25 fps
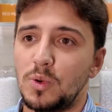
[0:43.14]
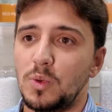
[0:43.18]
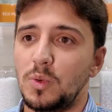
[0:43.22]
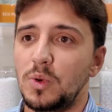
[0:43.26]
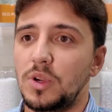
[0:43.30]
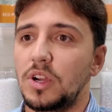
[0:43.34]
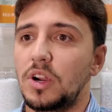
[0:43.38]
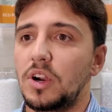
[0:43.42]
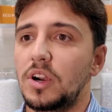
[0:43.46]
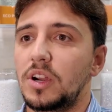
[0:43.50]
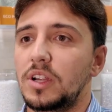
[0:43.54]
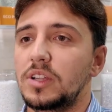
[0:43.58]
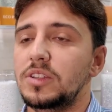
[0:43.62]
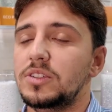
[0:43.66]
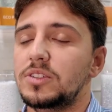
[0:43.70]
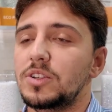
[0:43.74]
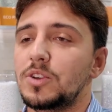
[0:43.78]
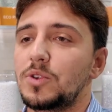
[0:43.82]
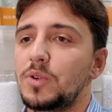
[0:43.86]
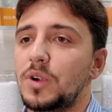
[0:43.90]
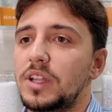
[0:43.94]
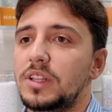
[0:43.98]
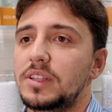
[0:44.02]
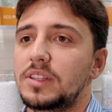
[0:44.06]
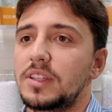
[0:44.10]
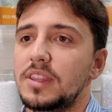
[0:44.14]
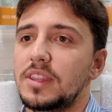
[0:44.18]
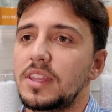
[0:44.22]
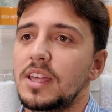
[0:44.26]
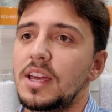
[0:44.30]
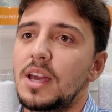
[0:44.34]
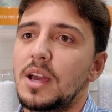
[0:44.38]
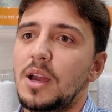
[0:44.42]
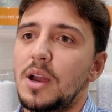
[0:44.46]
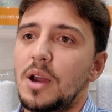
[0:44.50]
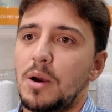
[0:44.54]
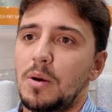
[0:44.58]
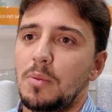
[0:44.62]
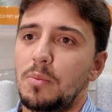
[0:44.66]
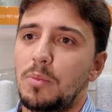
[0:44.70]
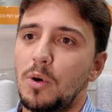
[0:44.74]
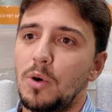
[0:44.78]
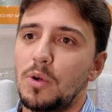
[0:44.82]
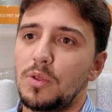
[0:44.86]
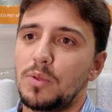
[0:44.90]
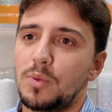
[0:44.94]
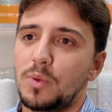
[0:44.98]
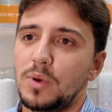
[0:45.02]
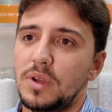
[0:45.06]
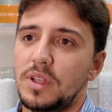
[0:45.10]
we are integrated
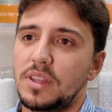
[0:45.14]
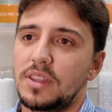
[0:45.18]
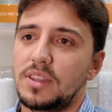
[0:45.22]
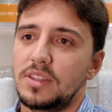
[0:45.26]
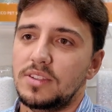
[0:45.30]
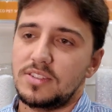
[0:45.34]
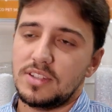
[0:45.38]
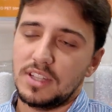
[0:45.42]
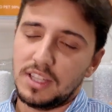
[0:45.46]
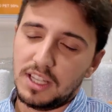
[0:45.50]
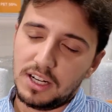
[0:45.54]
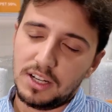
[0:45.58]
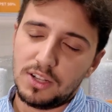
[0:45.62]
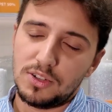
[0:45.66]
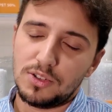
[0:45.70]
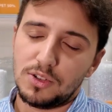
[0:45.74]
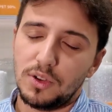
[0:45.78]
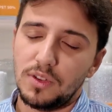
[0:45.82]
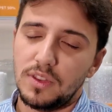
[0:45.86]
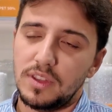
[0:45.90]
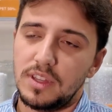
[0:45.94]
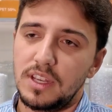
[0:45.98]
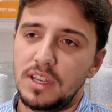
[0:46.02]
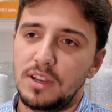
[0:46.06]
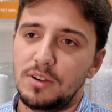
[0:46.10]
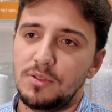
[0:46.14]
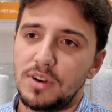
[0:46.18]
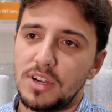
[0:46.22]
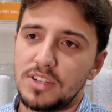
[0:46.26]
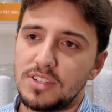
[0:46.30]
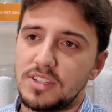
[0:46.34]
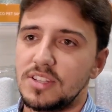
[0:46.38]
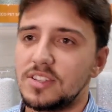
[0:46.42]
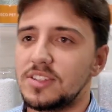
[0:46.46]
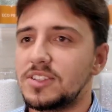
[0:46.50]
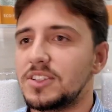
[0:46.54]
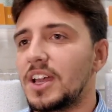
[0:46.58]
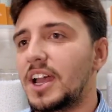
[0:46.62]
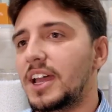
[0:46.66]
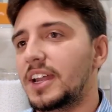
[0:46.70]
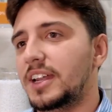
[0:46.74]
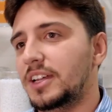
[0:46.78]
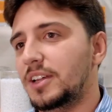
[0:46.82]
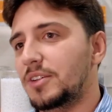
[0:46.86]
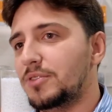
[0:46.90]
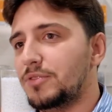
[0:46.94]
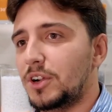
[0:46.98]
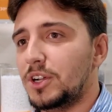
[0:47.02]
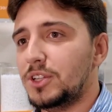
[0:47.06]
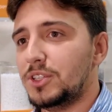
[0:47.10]
both with Selenis on the resin side and
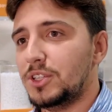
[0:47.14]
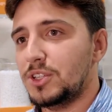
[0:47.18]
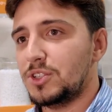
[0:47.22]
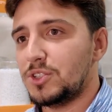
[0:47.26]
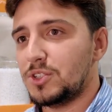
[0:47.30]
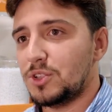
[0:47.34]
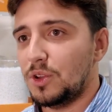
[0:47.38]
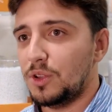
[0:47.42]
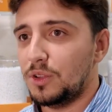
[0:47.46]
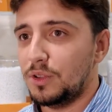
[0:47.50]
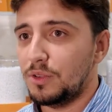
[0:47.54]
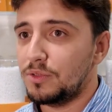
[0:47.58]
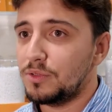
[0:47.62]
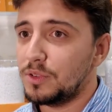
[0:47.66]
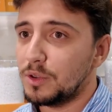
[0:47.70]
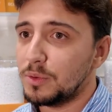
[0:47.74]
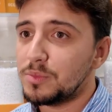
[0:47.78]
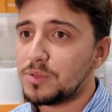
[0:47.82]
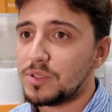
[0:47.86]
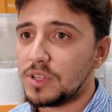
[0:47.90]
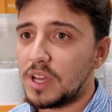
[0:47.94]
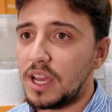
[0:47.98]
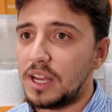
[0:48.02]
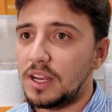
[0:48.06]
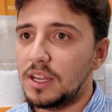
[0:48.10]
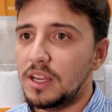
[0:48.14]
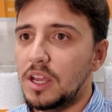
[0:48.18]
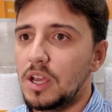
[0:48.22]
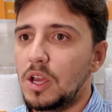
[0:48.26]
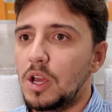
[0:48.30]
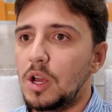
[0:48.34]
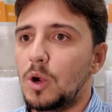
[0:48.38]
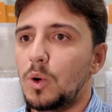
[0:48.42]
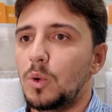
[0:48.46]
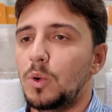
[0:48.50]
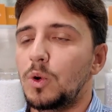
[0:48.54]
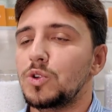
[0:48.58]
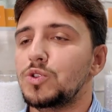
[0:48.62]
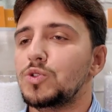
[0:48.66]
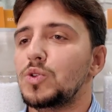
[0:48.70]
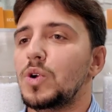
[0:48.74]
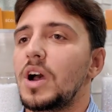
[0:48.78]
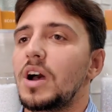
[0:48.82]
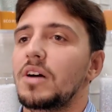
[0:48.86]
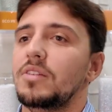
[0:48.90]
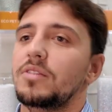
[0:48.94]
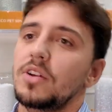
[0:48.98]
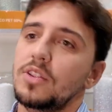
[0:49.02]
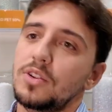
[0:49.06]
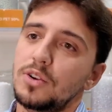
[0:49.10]
Evertis on the film side. We also
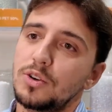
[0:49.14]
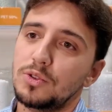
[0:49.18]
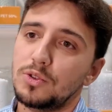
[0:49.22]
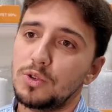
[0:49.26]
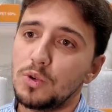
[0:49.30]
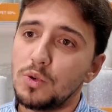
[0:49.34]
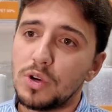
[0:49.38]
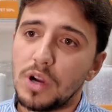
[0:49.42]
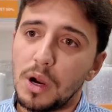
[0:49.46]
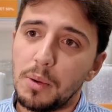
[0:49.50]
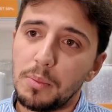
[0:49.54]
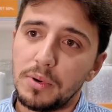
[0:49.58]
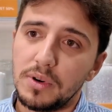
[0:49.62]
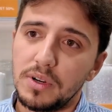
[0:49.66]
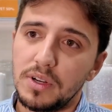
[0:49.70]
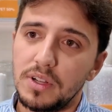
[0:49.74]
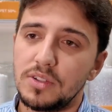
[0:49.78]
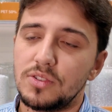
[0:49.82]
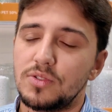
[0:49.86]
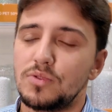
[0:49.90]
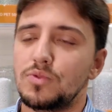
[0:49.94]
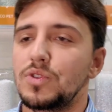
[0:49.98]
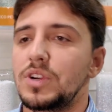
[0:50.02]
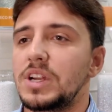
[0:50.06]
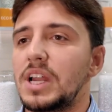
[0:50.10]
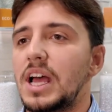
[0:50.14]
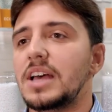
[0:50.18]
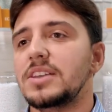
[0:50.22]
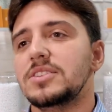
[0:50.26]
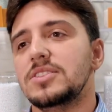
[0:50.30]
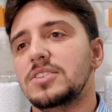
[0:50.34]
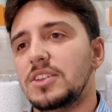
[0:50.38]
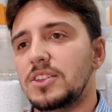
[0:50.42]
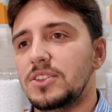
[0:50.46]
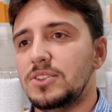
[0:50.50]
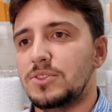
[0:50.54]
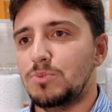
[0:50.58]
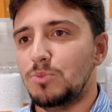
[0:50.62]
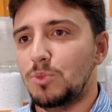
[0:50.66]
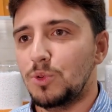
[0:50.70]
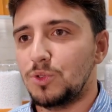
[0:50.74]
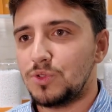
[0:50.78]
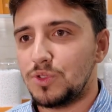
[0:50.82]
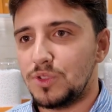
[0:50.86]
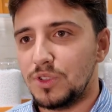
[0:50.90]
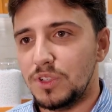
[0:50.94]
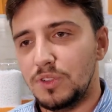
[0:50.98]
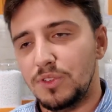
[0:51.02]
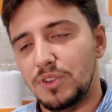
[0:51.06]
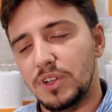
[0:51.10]
have other 2 companies, Renascis,
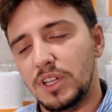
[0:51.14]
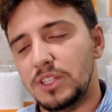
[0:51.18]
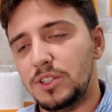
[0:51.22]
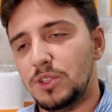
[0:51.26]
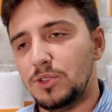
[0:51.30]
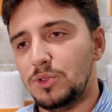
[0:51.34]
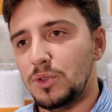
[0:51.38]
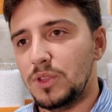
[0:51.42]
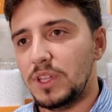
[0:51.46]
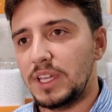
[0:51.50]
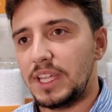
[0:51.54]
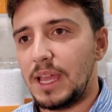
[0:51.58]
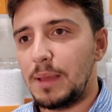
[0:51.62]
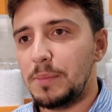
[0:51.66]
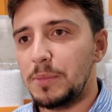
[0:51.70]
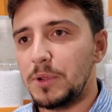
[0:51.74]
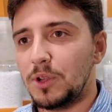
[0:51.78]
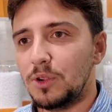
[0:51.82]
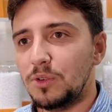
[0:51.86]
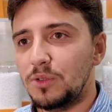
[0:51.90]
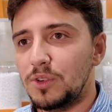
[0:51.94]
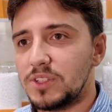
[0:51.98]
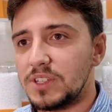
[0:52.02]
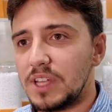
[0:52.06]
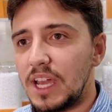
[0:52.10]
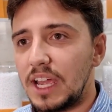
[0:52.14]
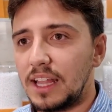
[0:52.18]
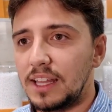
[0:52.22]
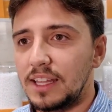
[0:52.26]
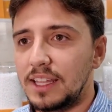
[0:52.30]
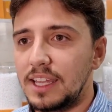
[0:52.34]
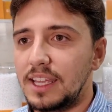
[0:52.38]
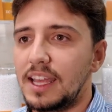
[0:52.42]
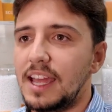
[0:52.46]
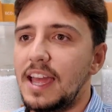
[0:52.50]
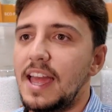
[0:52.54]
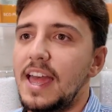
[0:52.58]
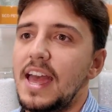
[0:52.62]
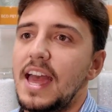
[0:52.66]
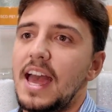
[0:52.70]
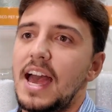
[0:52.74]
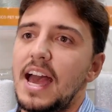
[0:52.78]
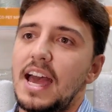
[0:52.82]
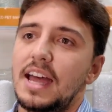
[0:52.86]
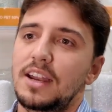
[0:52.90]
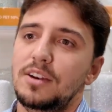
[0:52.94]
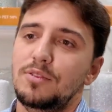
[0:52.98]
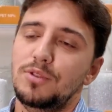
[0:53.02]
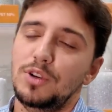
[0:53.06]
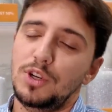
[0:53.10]
mostly related to the chemical recycling,
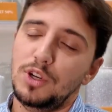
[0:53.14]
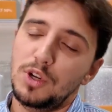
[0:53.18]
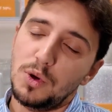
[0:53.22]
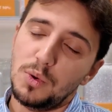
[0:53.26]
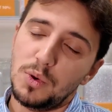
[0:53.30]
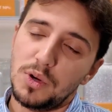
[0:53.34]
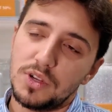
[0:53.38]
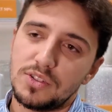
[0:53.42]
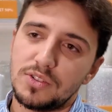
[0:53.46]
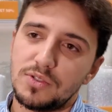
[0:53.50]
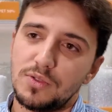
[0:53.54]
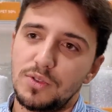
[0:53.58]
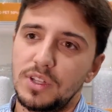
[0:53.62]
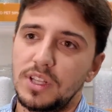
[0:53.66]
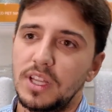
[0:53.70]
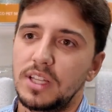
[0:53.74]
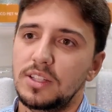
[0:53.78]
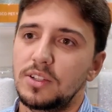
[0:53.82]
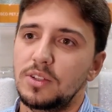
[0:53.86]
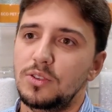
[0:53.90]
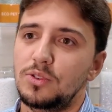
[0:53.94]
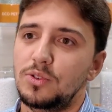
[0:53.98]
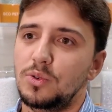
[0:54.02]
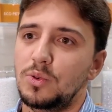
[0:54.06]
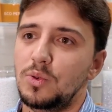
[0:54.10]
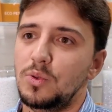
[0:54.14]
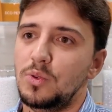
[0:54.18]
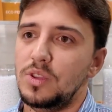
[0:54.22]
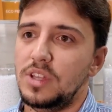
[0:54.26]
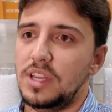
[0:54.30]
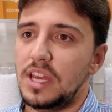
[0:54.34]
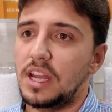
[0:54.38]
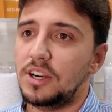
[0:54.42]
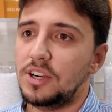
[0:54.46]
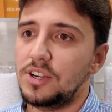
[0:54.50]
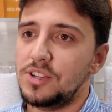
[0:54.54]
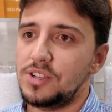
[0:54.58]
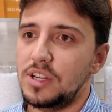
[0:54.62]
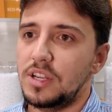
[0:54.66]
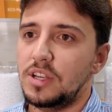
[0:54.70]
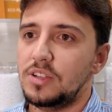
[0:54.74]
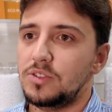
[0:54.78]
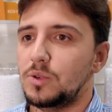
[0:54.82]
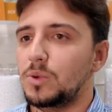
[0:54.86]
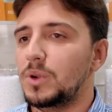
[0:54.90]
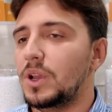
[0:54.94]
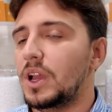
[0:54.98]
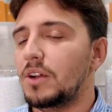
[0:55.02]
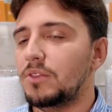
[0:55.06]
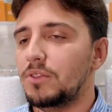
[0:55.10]
and Renascis related to the energy. So
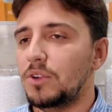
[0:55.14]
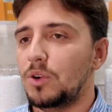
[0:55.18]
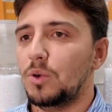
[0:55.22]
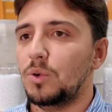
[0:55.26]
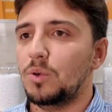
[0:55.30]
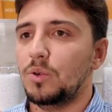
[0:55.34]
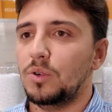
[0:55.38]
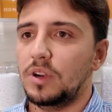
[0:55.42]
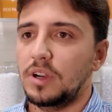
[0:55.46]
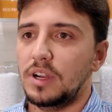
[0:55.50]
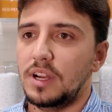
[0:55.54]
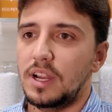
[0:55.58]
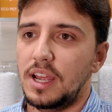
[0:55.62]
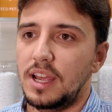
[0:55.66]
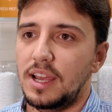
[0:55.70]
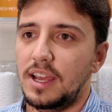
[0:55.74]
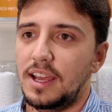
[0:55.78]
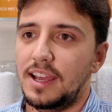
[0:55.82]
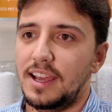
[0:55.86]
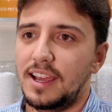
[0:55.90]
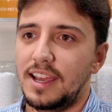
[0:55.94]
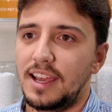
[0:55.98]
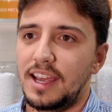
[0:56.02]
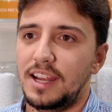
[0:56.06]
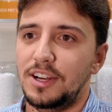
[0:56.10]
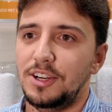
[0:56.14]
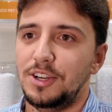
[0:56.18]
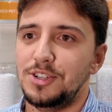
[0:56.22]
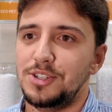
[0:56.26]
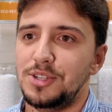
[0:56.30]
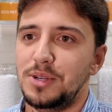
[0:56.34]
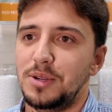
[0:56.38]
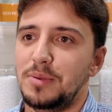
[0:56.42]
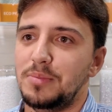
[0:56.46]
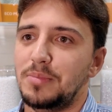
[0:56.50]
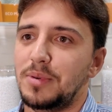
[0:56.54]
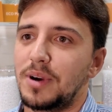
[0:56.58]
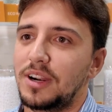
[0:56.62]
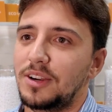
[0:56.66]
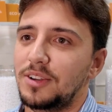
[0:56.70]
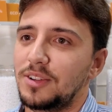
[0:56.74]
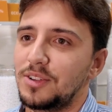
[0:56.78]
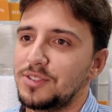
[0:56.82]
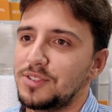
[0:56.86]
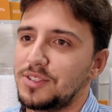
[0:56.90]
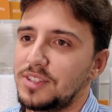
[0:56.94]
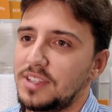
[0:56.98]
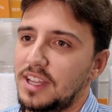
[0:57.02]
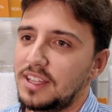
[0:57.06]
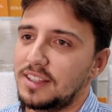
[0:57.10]
we have our own energy
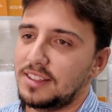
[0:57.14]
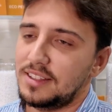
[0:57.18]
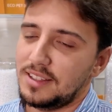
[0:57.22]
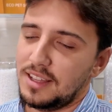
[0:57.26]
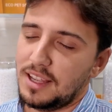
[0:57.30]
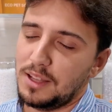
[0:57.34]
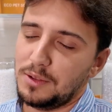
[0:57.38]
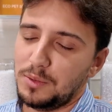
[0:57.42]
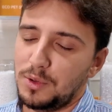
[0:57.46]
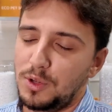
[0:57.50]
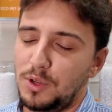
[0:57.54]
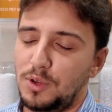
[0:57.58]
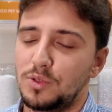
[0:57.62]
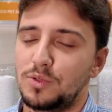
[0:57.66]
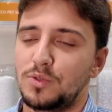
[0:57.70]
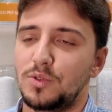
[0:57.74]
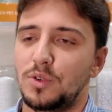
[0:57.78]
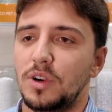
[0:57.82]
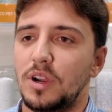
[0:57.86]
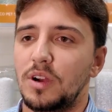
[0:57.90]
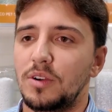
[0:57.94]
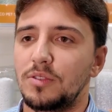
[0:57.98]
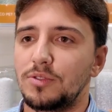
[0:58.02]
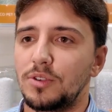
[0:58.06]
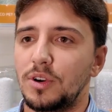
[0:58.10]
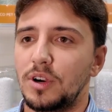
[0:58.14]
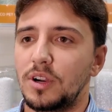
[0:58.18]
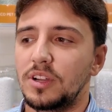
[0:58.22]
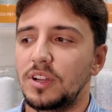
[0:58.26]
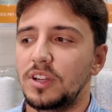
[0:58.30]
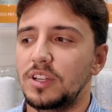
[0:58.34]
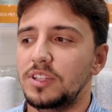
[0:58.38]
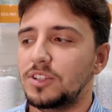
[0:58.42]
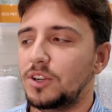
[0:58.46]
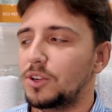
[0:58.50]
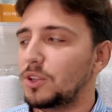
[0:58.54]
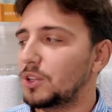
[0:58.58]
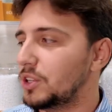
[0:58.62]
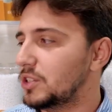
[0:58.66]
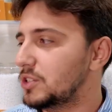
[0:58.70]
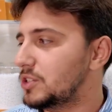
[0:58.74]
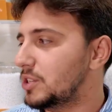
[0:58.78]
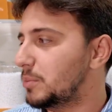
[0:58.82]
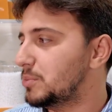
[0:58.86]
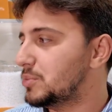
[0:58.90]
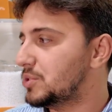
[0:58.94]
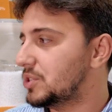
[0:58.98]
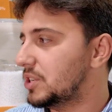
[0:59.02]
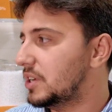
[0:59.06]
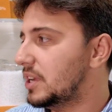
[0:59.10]
panels that we use for our internal
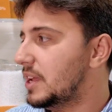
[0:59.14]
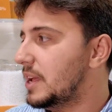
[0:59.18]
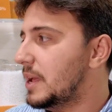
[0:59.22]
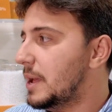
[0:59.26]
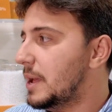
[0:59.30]
consumption.